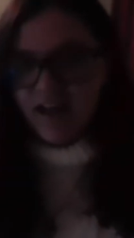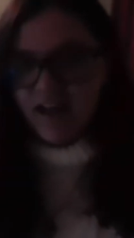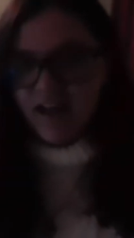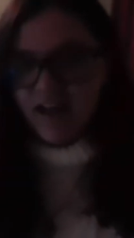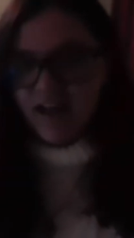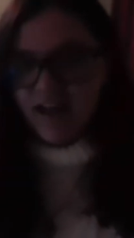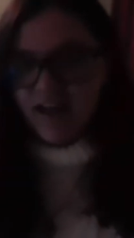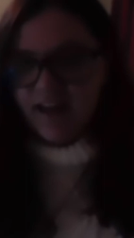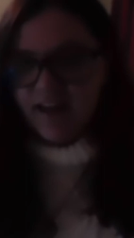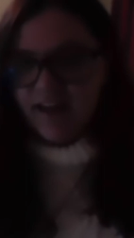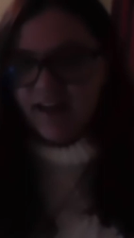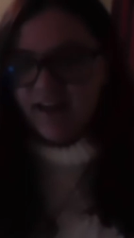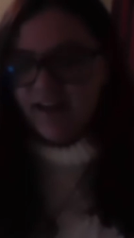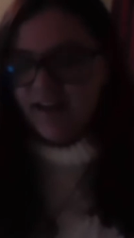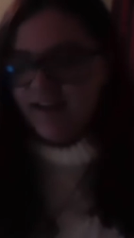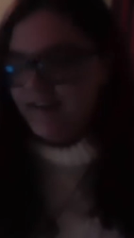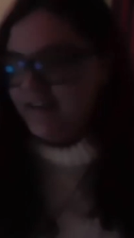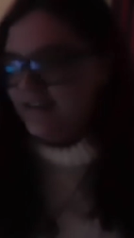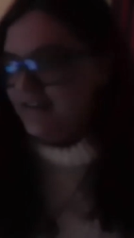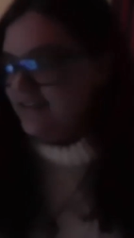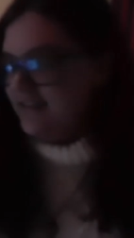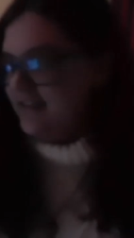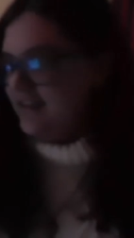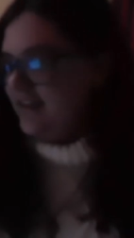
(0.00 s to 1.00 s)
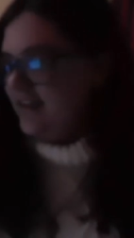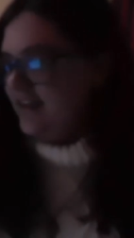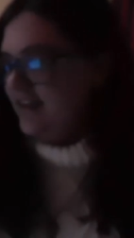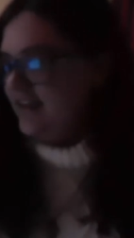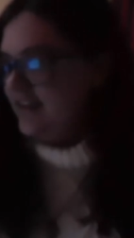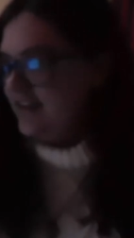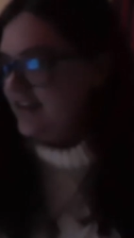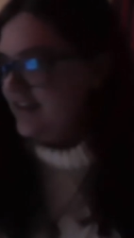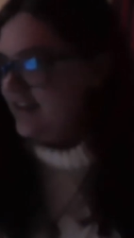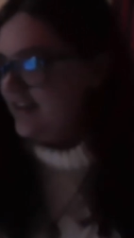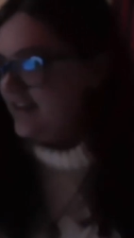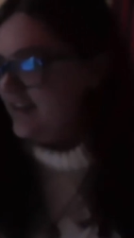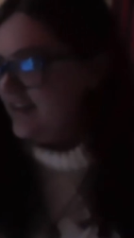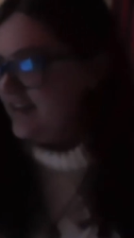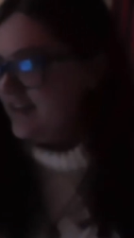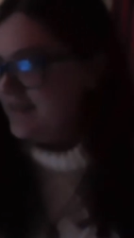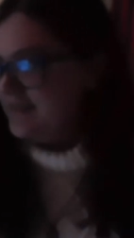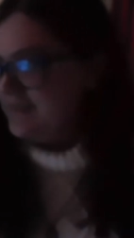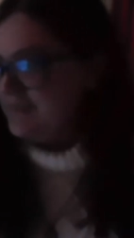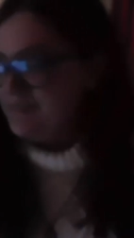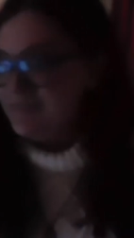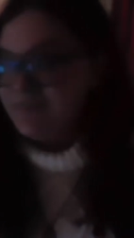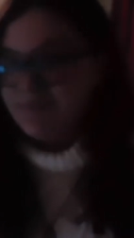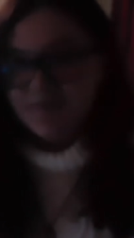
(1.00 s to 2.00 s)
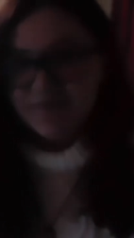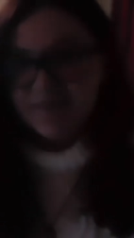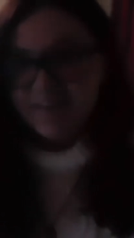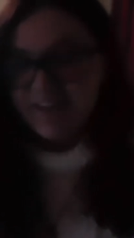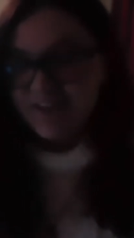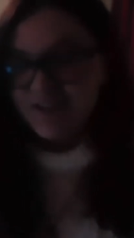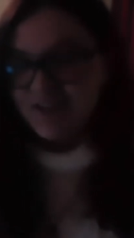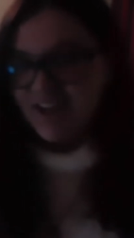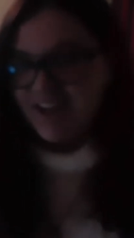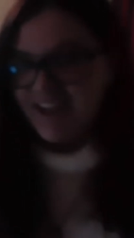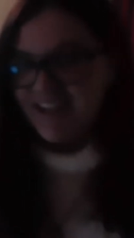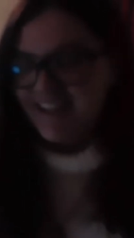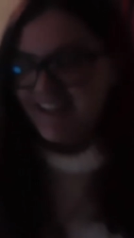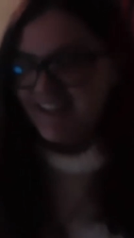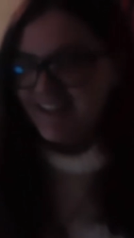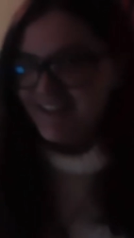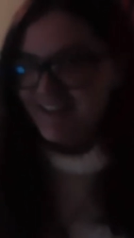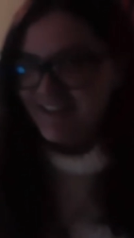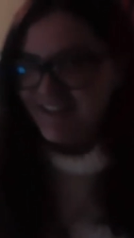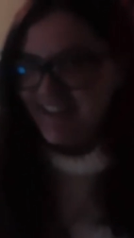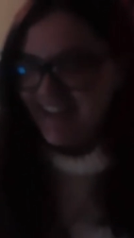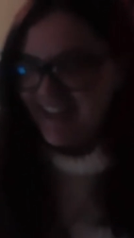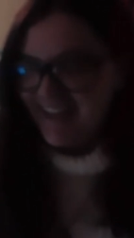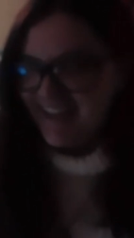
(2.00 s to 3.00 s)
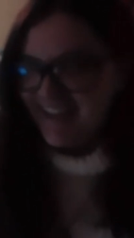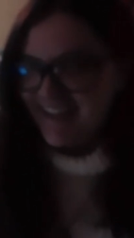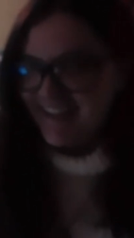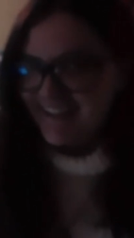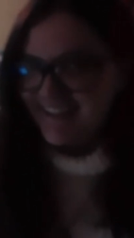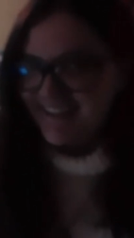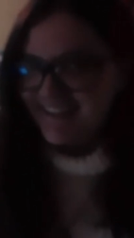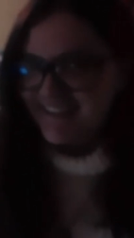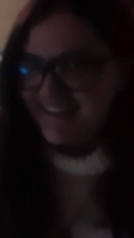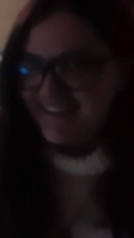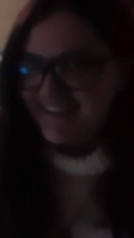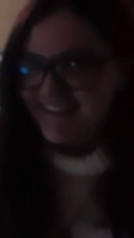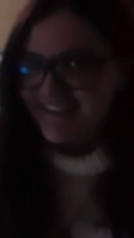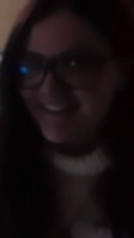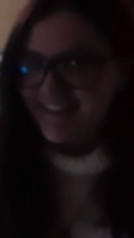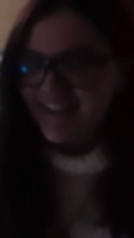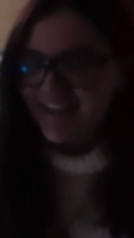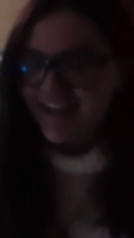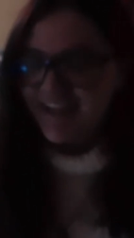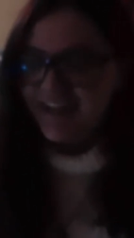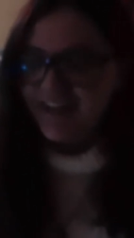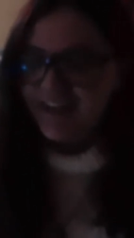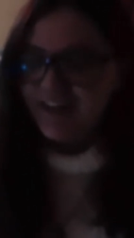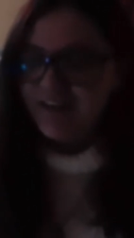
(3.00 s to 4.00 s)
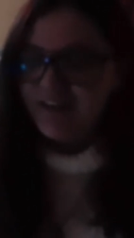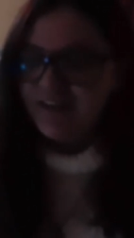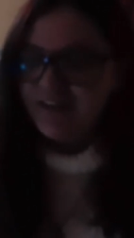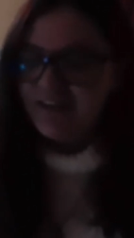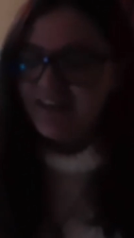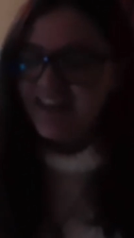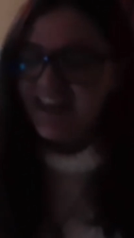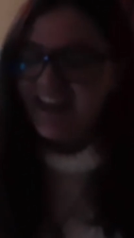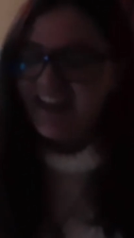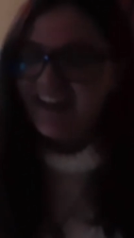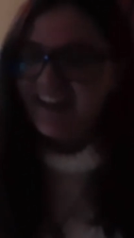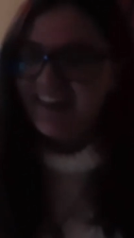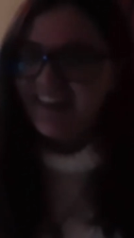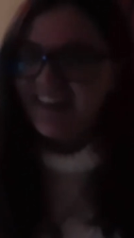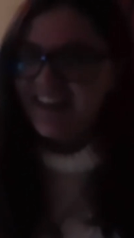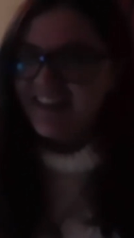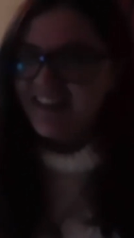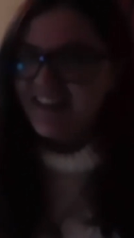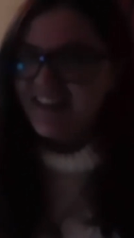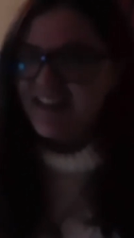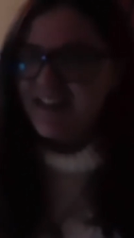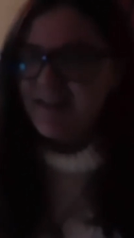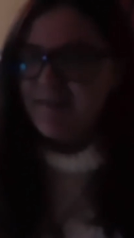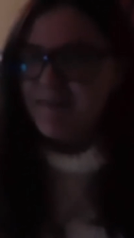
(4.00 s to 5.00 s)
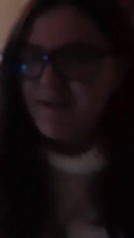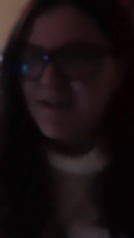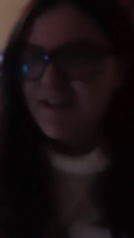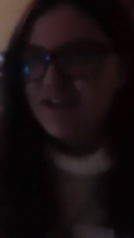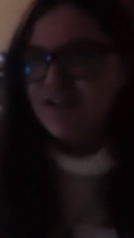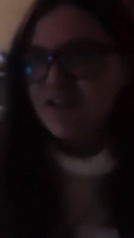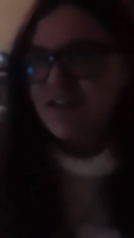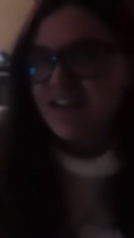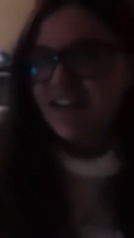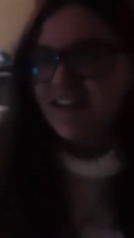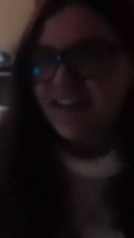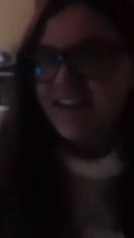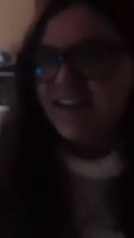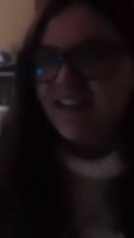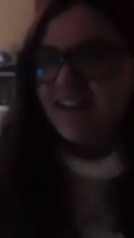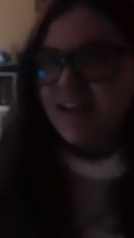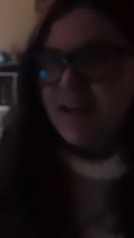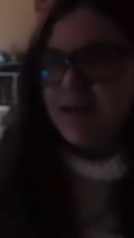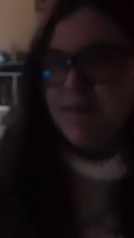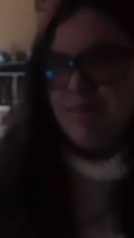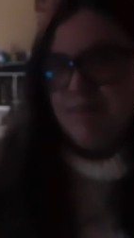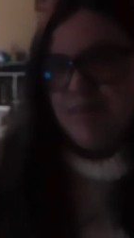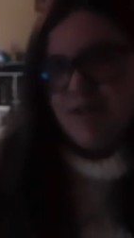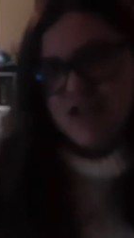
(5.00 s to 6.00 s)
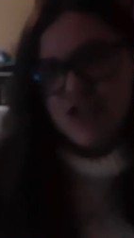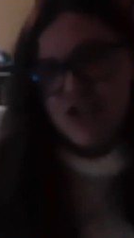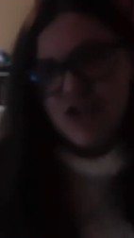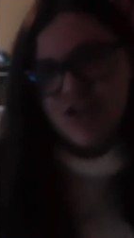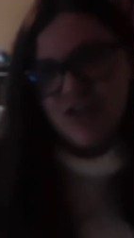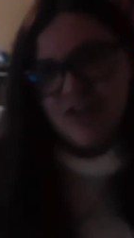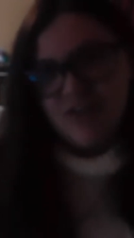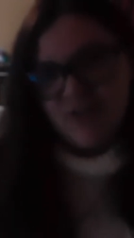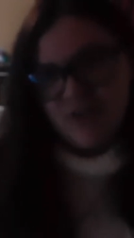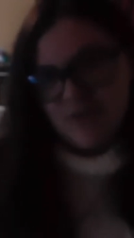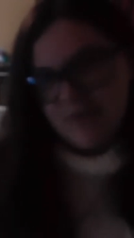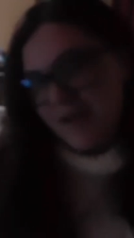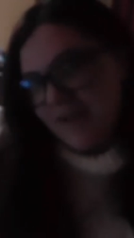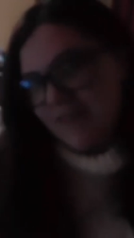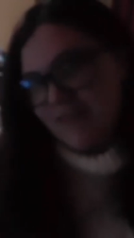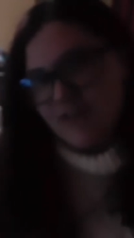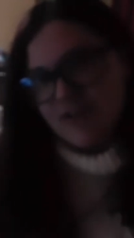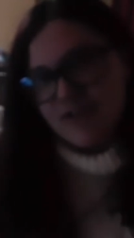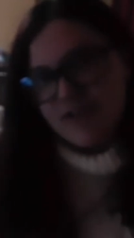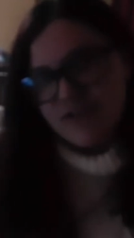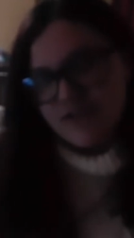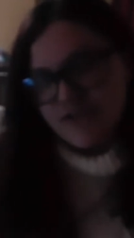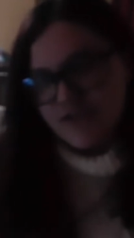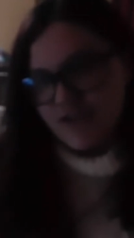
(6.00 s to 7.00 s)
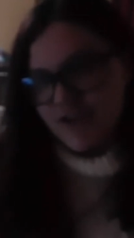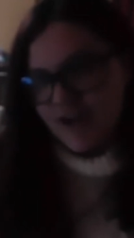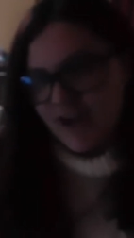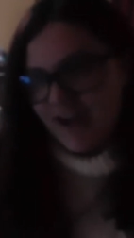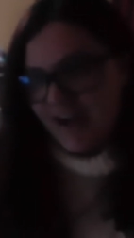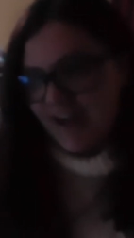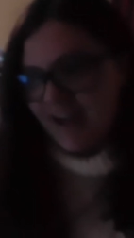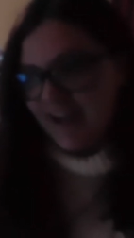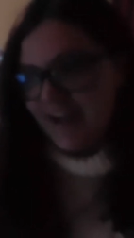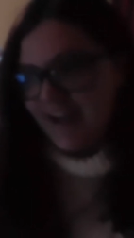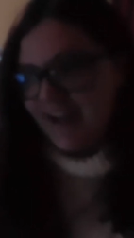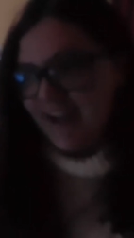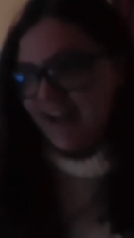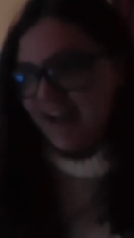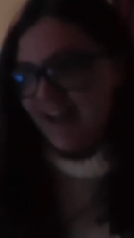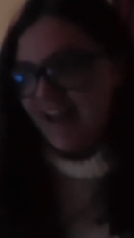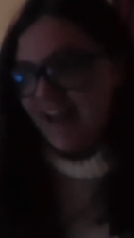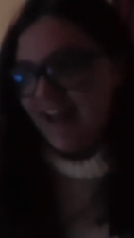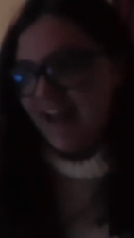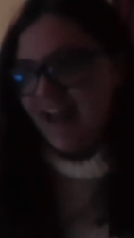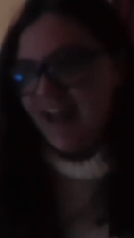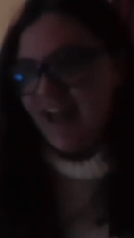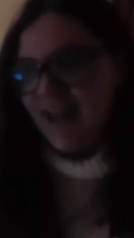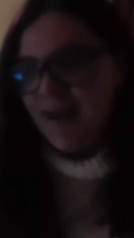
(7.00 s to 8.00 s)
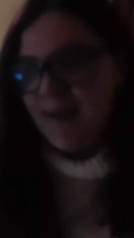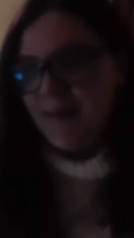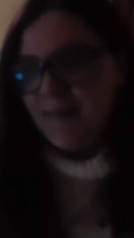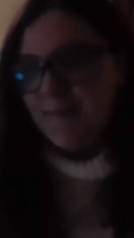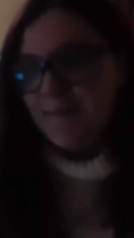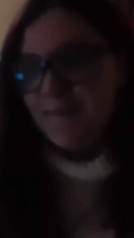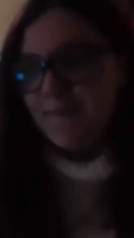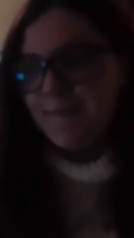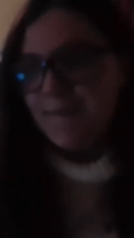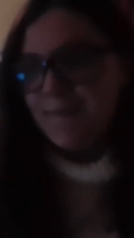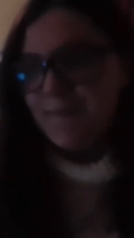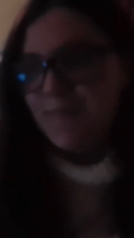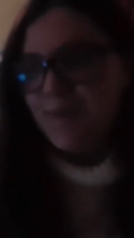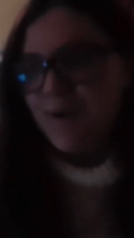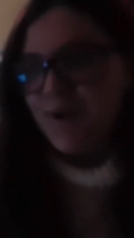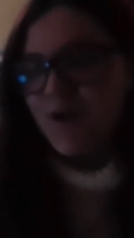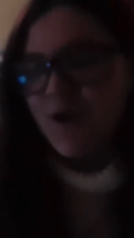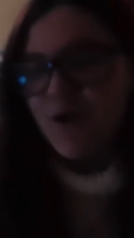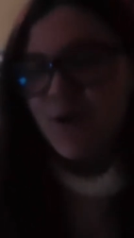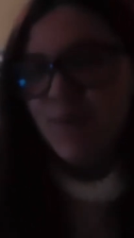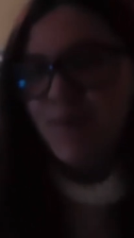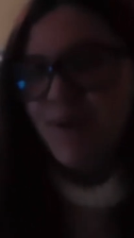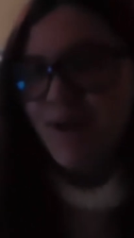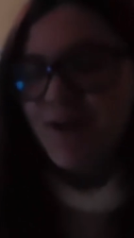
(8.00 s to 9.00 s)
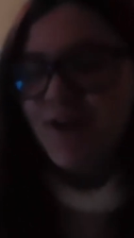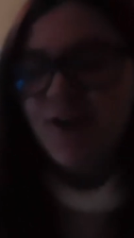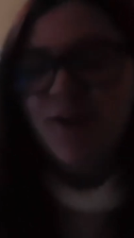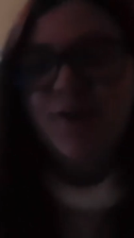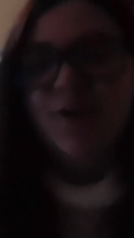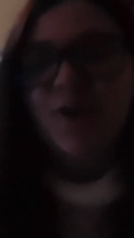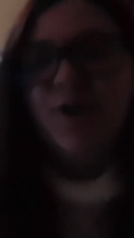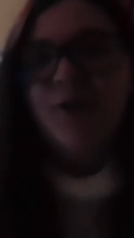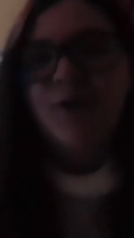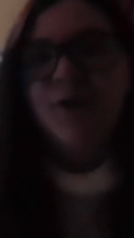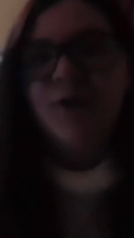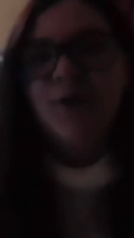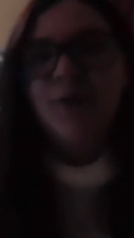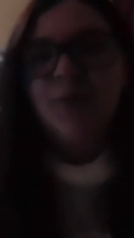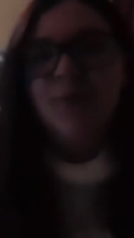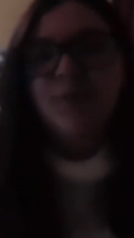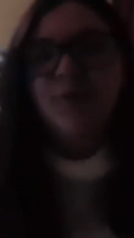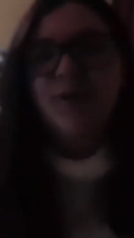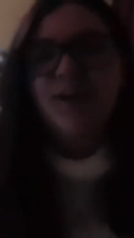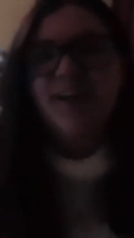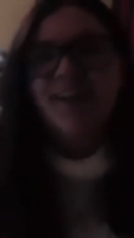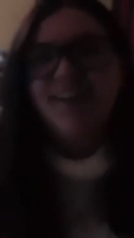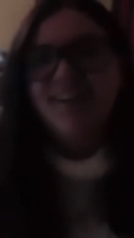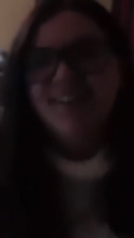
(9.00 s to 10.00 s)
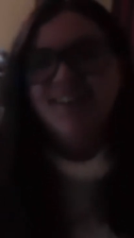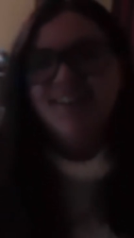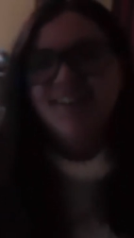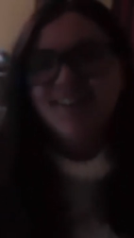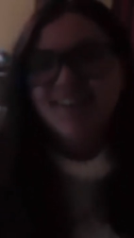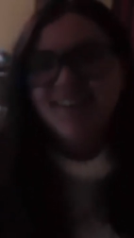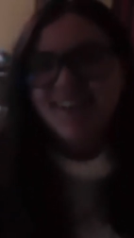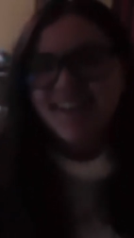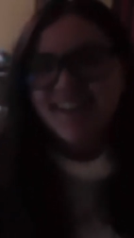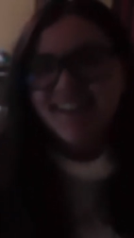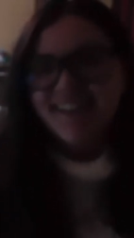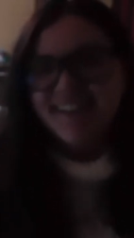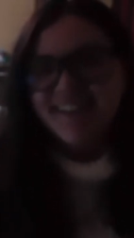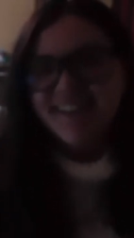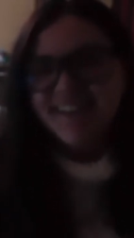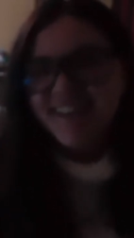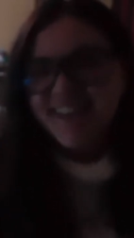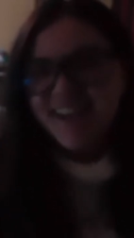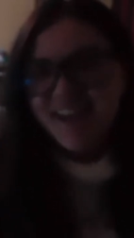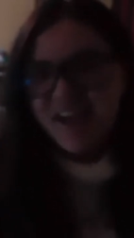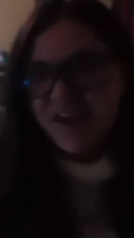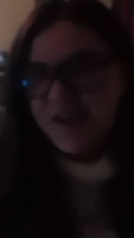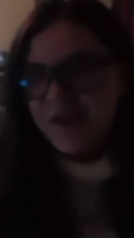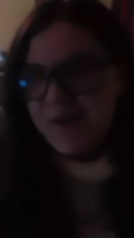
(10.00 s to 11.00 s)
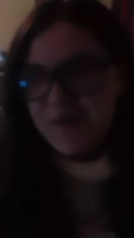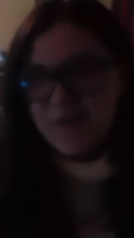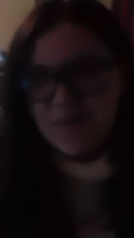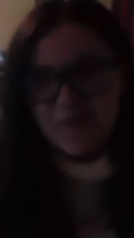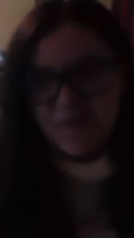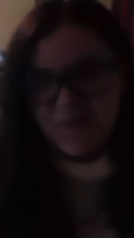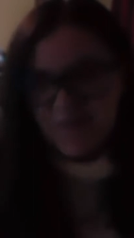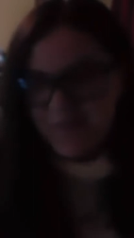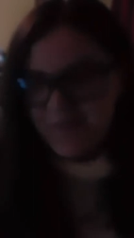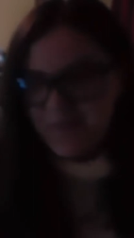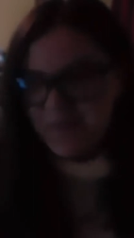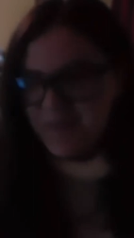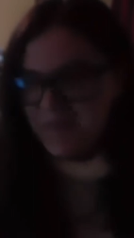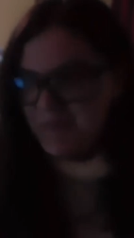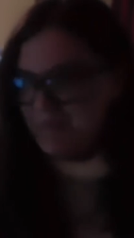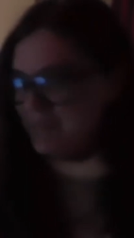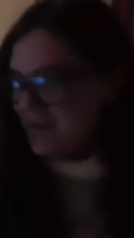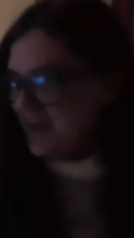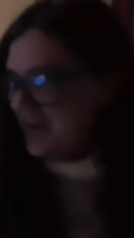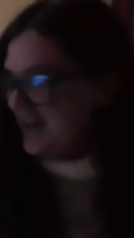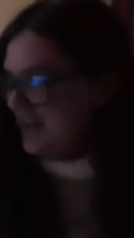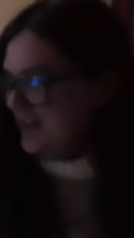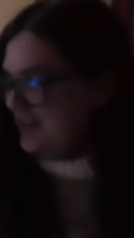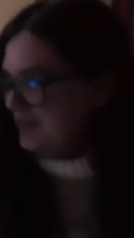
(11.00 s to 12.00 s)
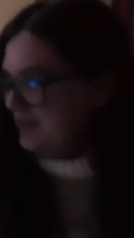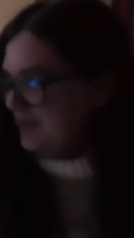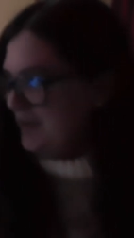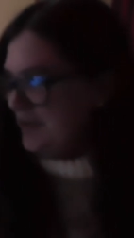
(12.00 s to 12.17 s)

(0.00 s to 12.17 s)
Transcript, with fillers: And trying to do that and I think this picture is a little ambitious for my first try, but go big or go home, right? Like, might as well